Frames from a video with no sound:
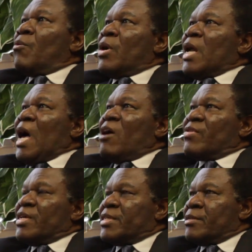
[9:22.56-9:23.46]
Well,
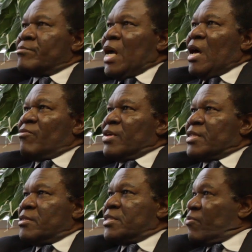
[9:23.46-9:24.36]
I've
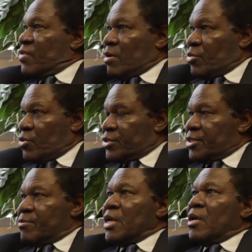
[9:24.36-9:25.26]
written several books.